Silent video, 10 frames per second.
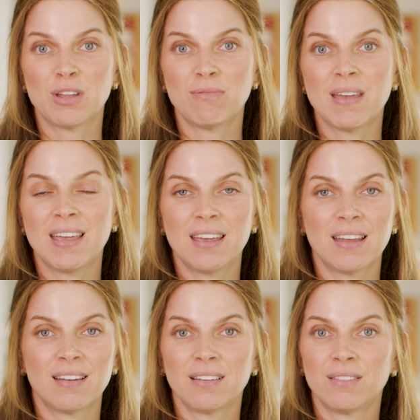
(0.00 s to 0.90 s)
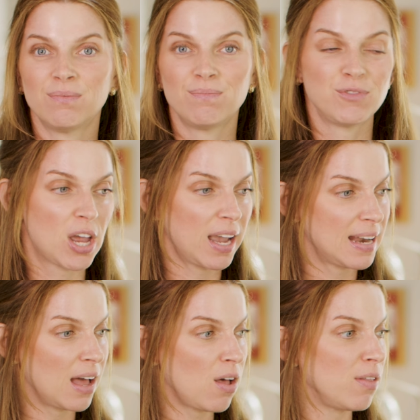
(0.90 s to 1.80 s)
with me and
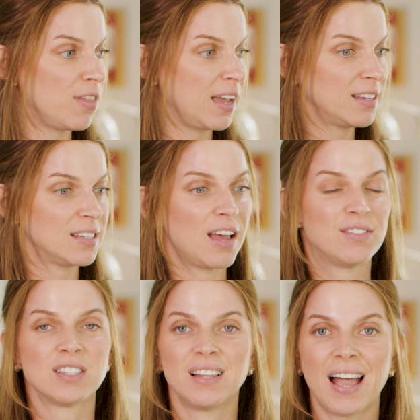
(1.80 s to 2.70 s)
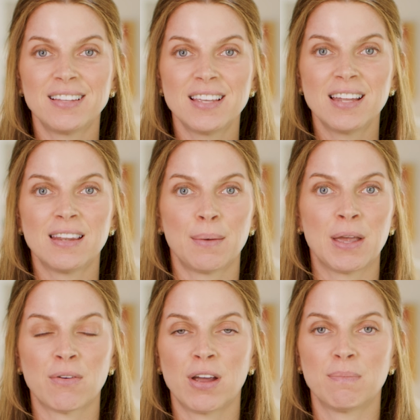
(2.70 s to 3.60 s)
checking out all the things that I've selected and I'm
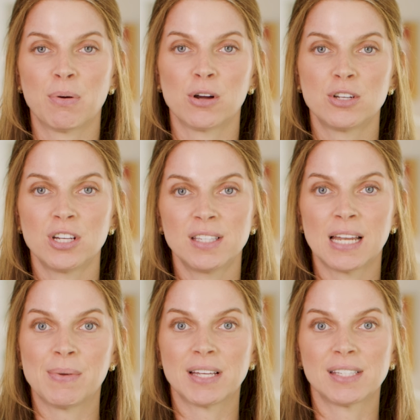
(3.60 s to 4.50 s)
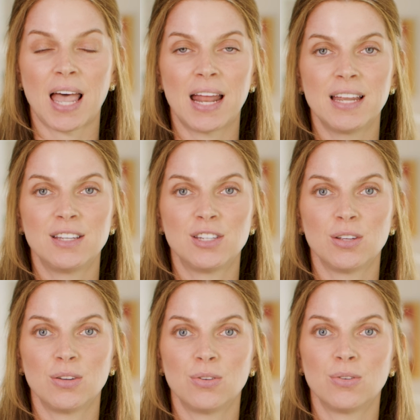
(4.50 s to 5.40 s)
getting ready to purchase. And I'm excited
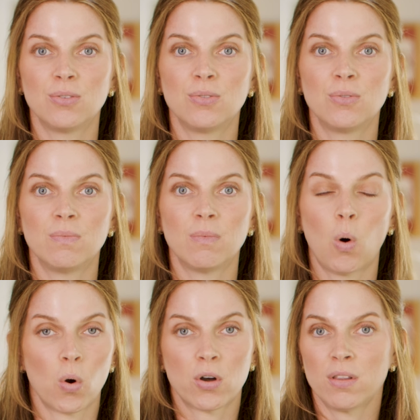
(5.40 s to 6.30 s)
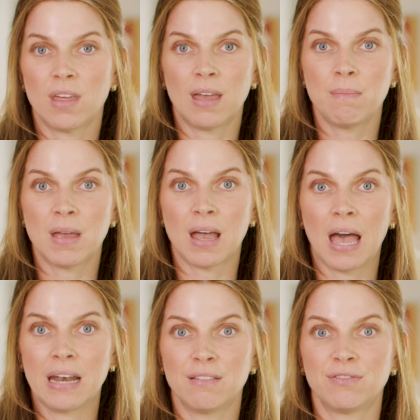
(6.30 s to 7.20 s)
to order them and
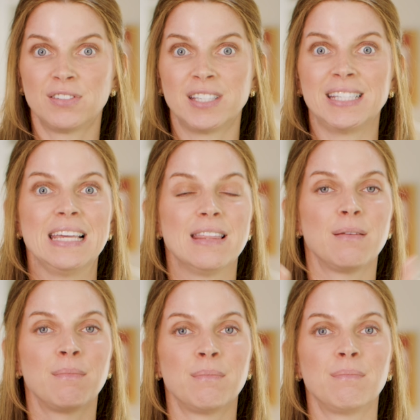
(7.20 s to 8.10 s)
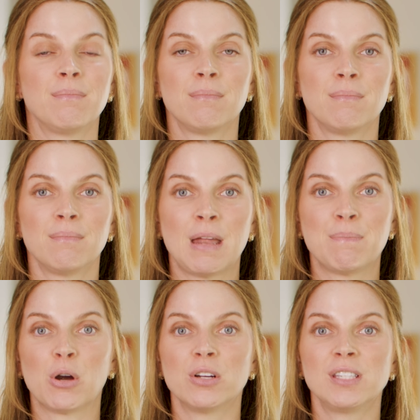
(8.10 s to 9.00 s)
kind of see them in
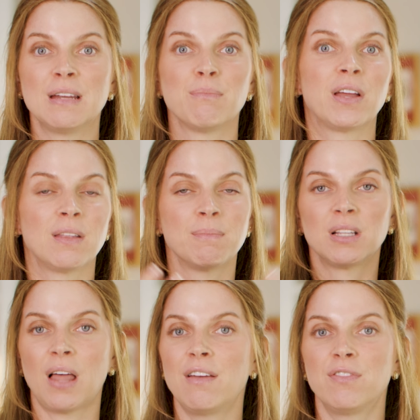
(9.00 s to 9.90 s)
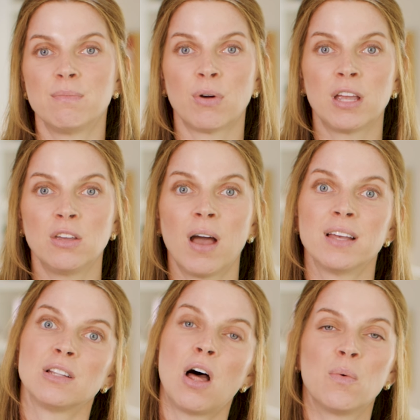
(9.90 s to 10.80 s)
person and bring them to life and bring you
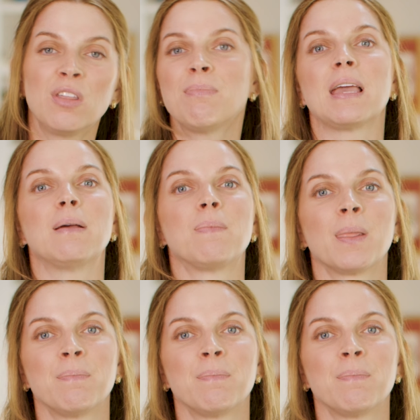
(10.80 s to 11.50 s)
guys along with me.